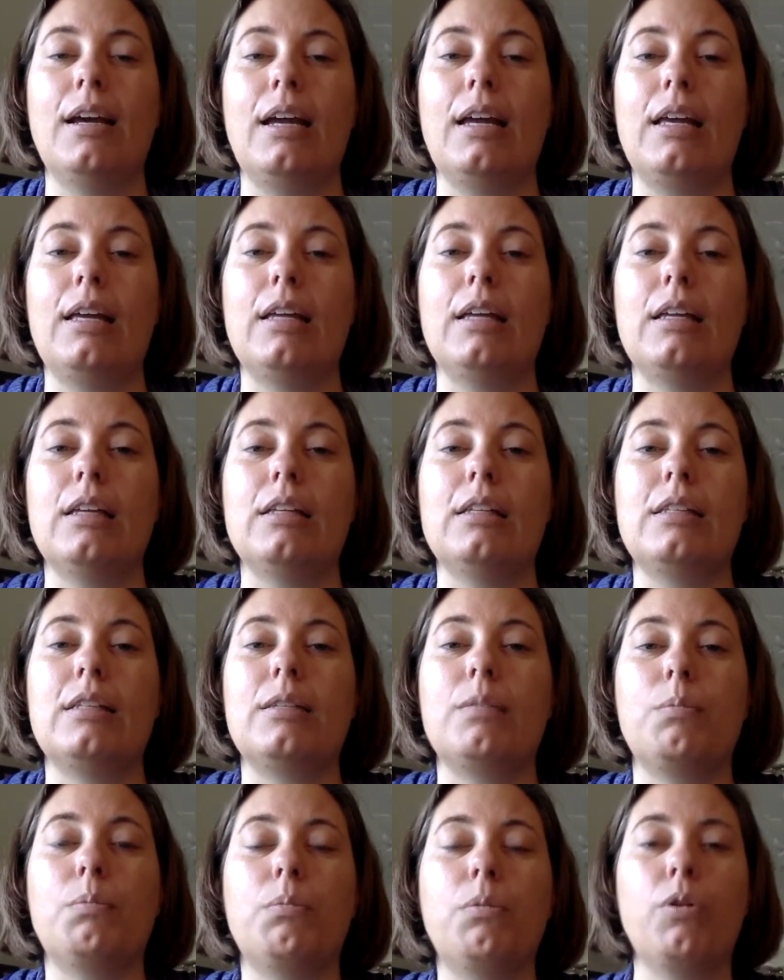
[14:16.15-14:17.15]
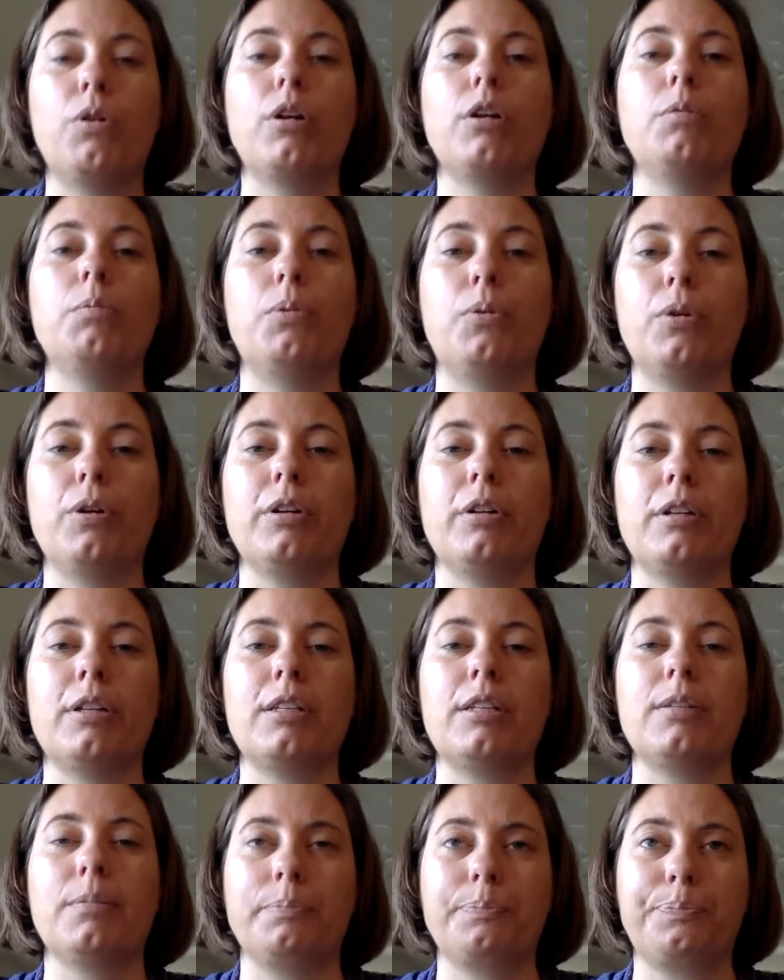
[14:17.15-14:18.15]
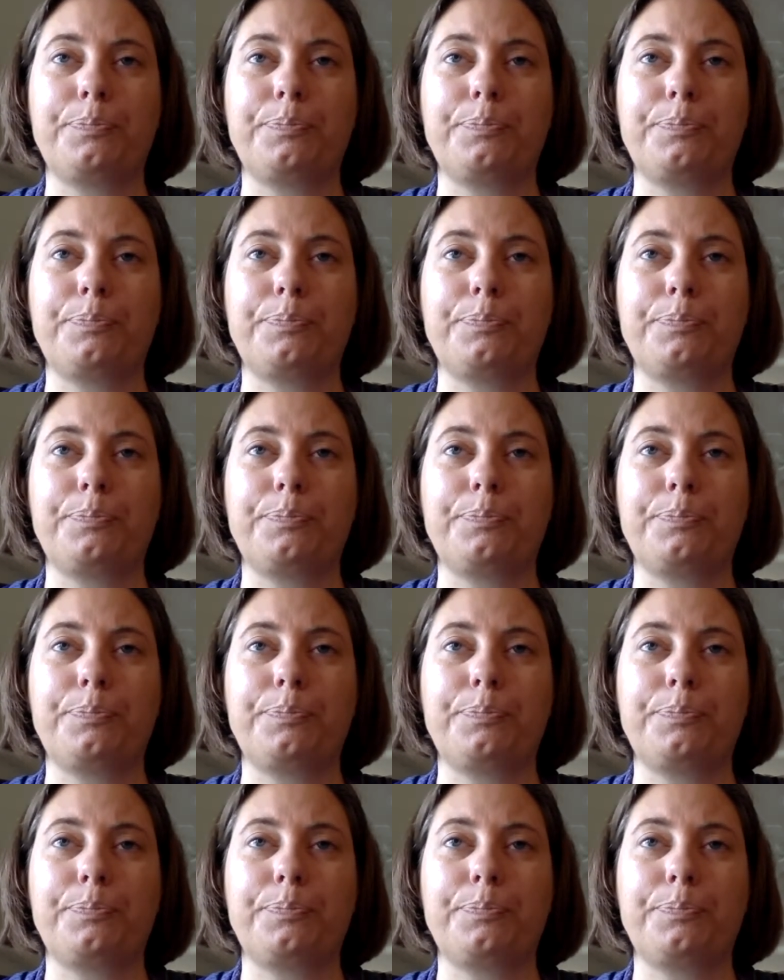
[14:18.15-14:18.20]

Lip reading: is more important